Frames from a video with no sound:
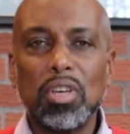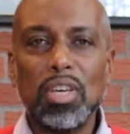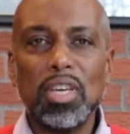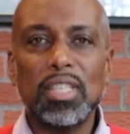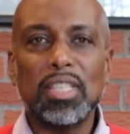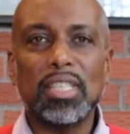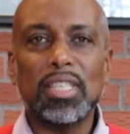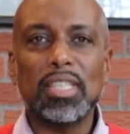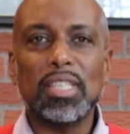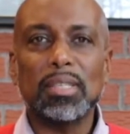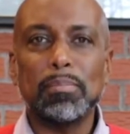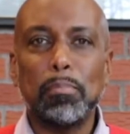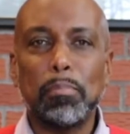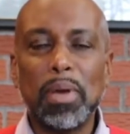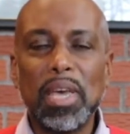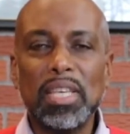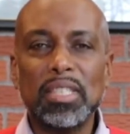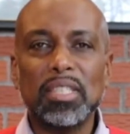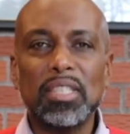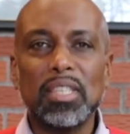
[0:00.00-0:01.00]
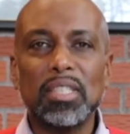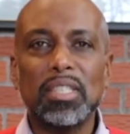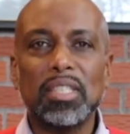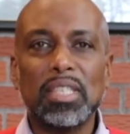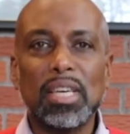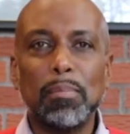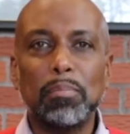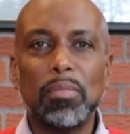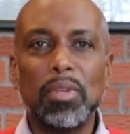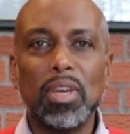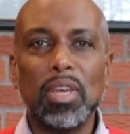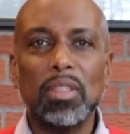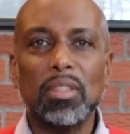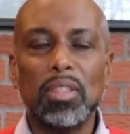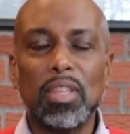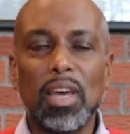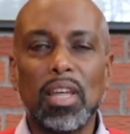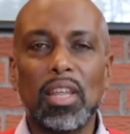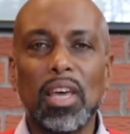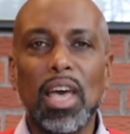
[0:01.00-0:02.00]
It's based in something
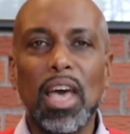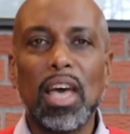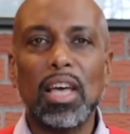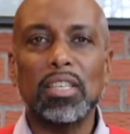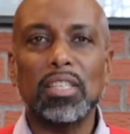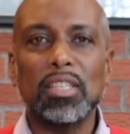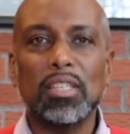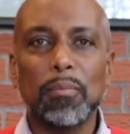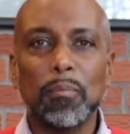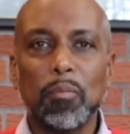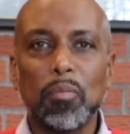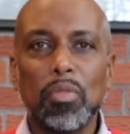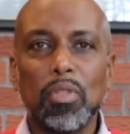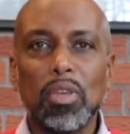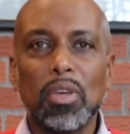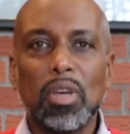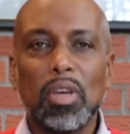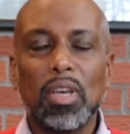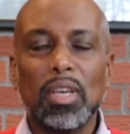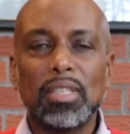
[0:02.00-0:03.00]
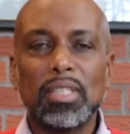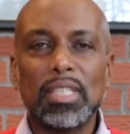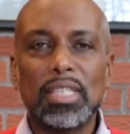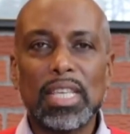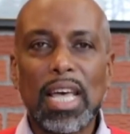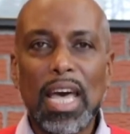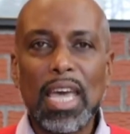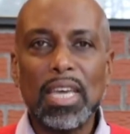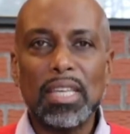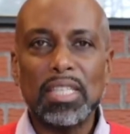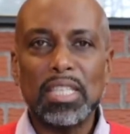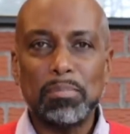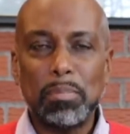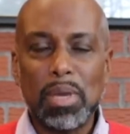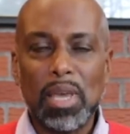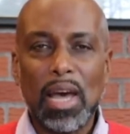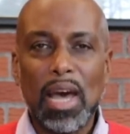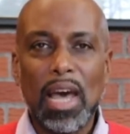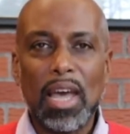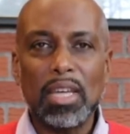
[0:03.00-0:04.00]
that has science
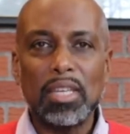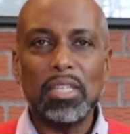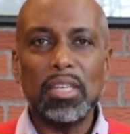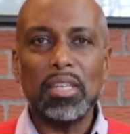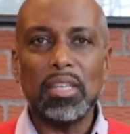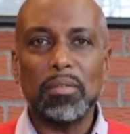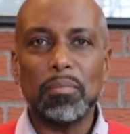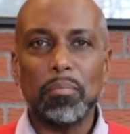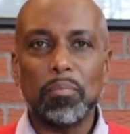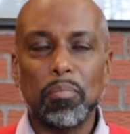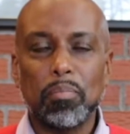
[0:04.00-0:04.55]
behind it,